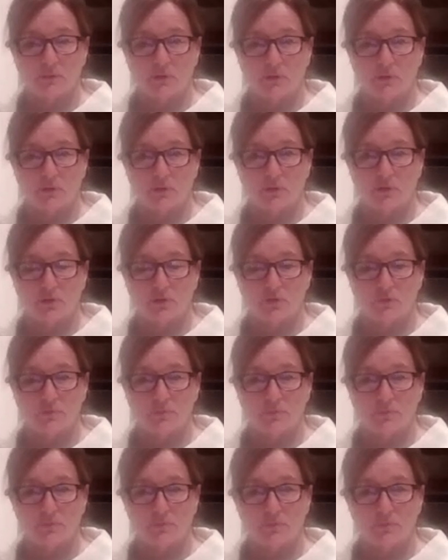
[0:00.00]
Good.
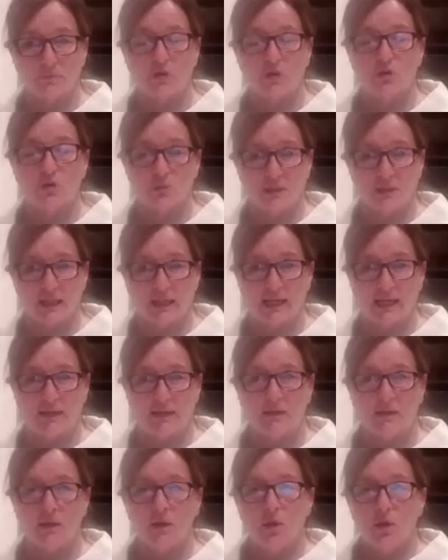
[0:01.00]
Do it again.
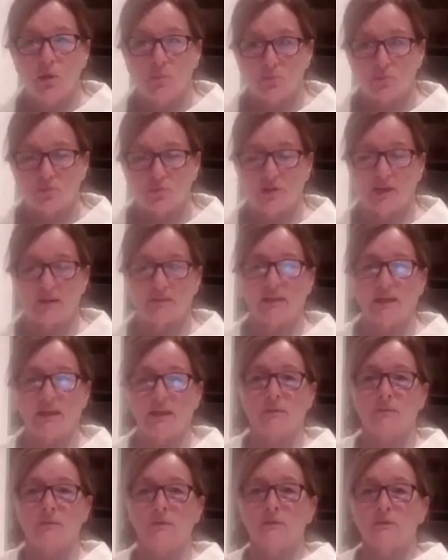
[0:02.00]
Breath
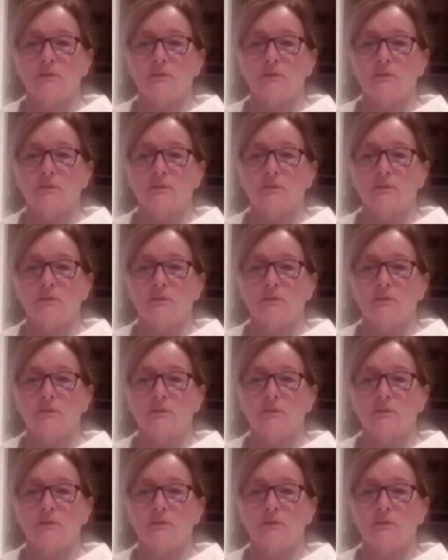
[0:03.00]
in.